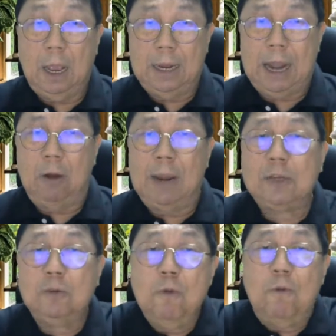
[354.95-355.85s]
now
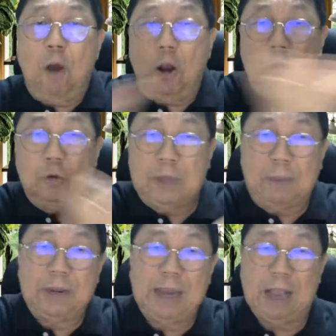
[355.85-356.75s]
let's move on to
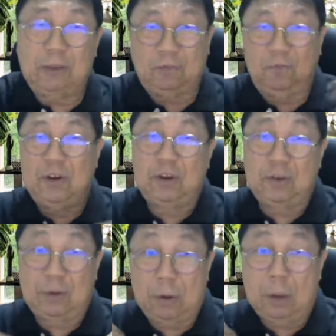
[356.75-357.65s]
something else, which
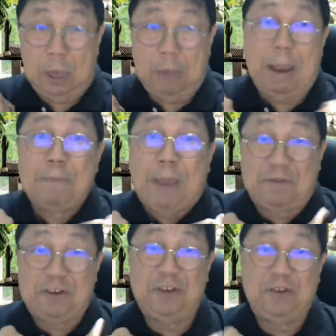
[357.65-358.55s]
is my
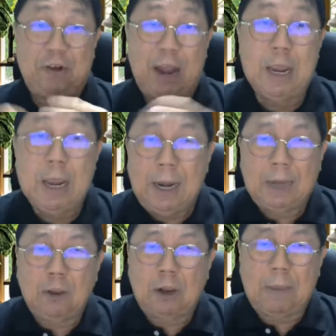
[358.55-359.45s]
passion. All right,
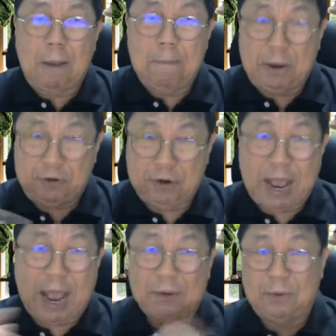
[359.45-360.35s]
let's talk about martial
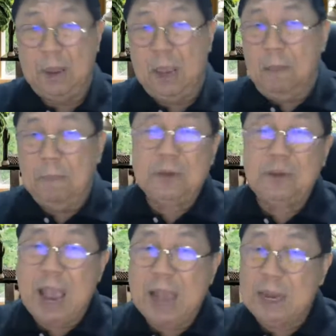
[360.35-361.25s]
art.
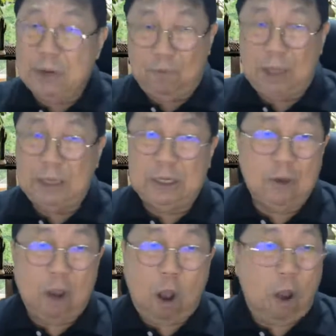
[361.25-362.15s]
Martial art as well
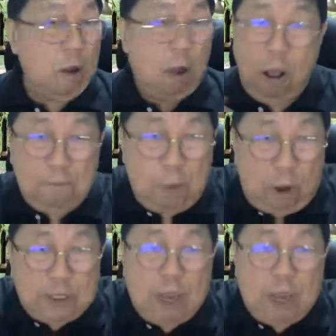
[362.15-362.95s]
is all boils